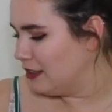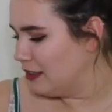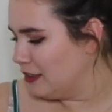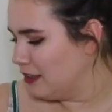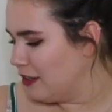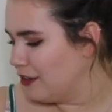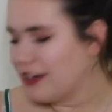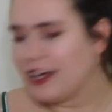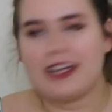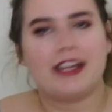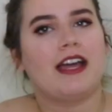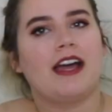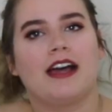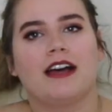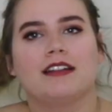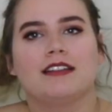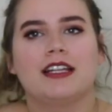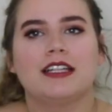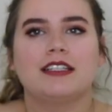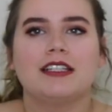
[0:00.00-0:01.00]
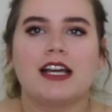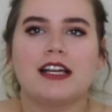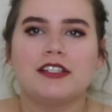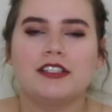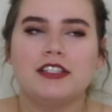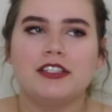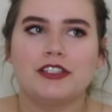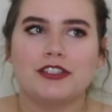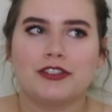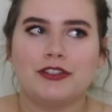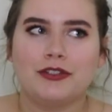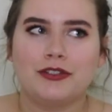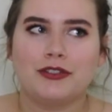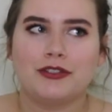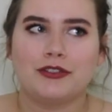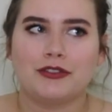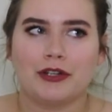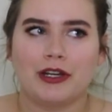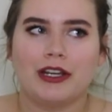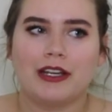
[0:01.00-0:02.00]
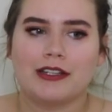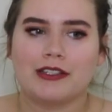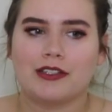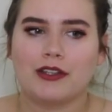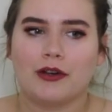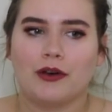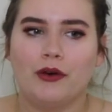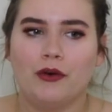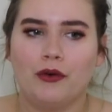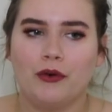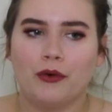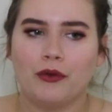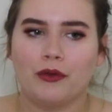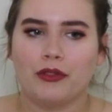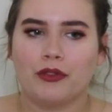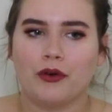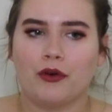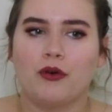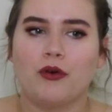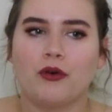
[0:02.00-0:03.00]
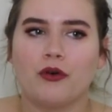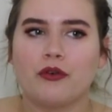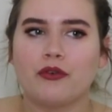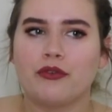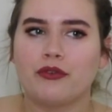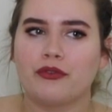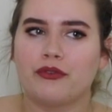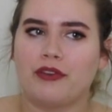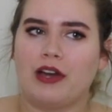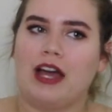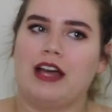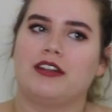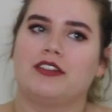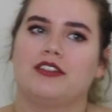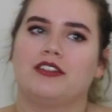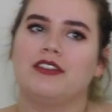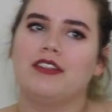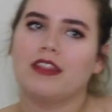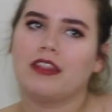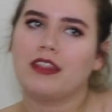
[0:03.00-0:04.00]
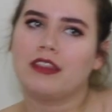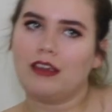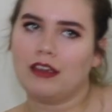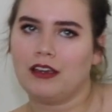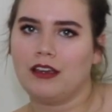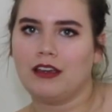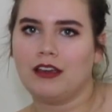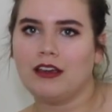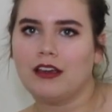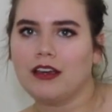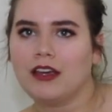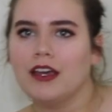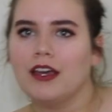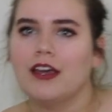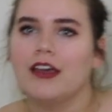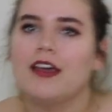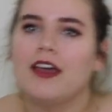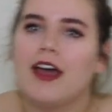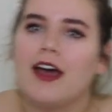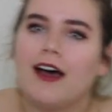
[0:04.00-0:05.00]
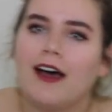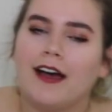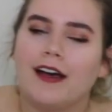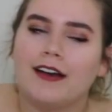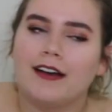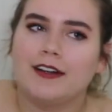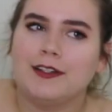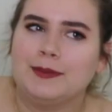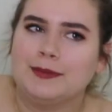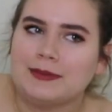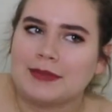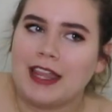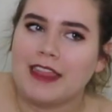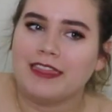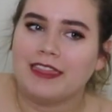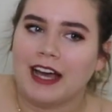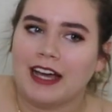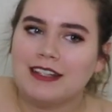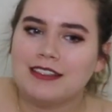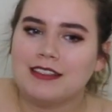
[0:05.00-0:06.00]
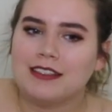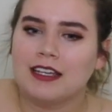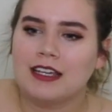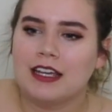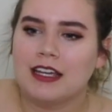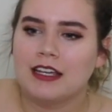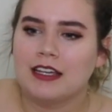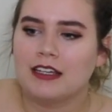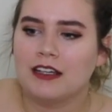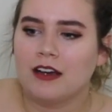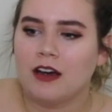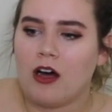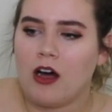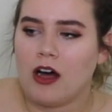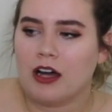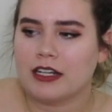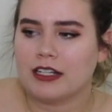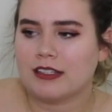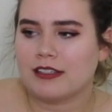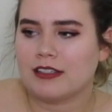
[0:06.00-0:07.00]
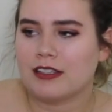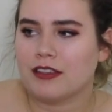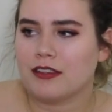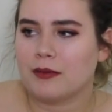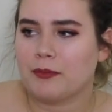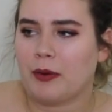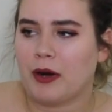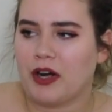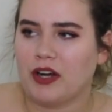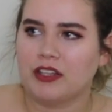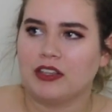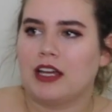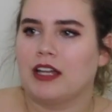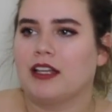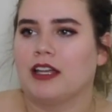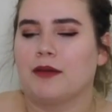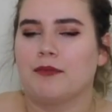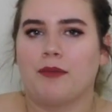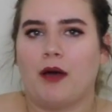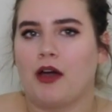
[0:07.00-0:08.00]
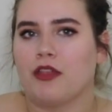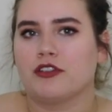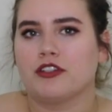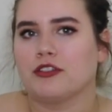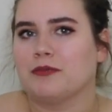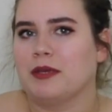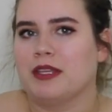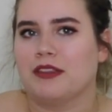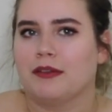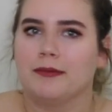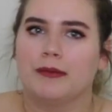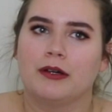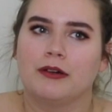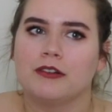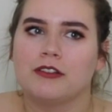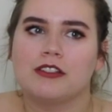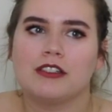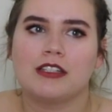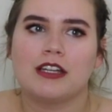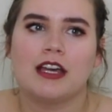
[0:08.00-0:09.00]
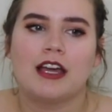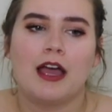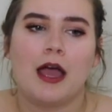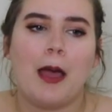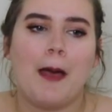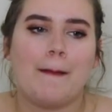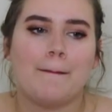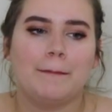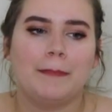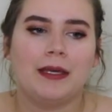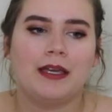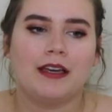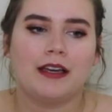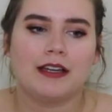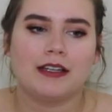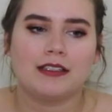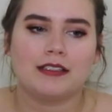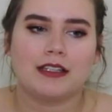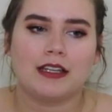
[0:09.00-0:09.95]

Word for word: okay, yeah, let's actually just go straight into whole the whole fashion thing. Um that's honestly the part that like bothers me the most because